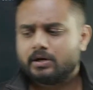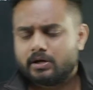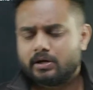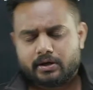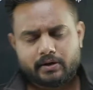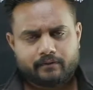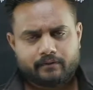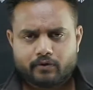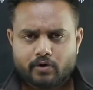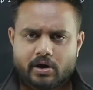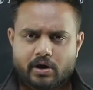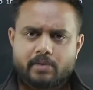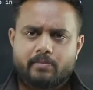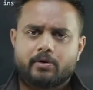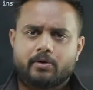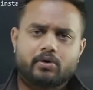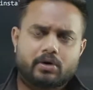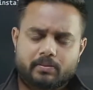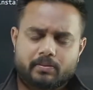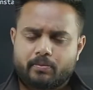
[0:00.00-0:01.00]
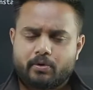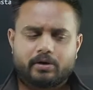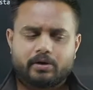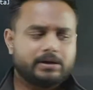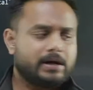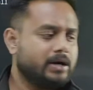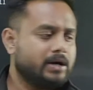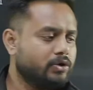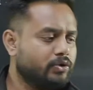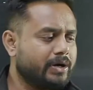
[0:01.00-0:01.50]
If you are able to deploy
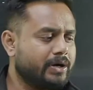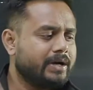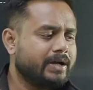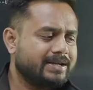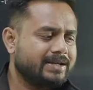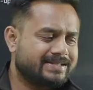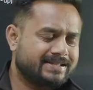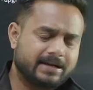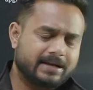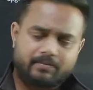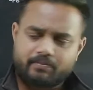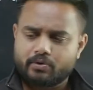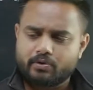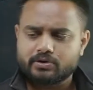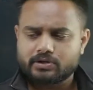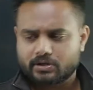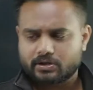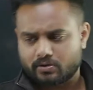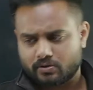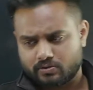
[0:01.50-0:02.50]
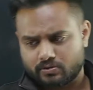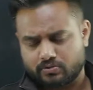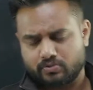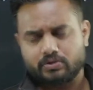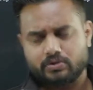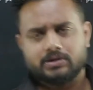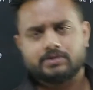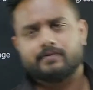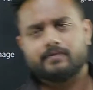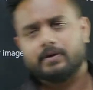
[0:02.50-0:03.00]
that, you can take a same project also,
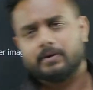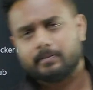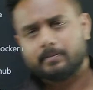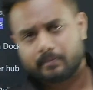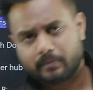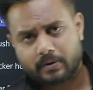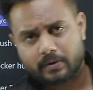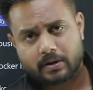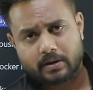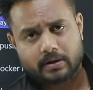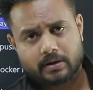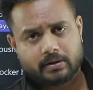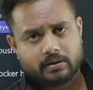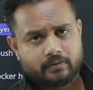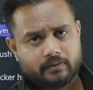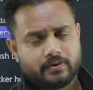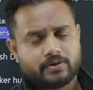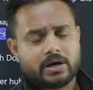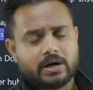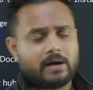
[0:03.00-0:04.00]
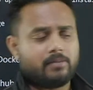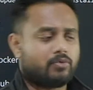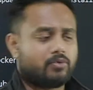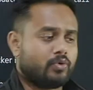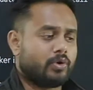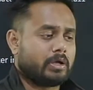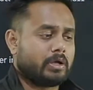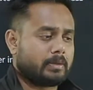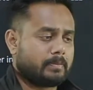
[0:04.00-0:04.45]
this one which I am doing.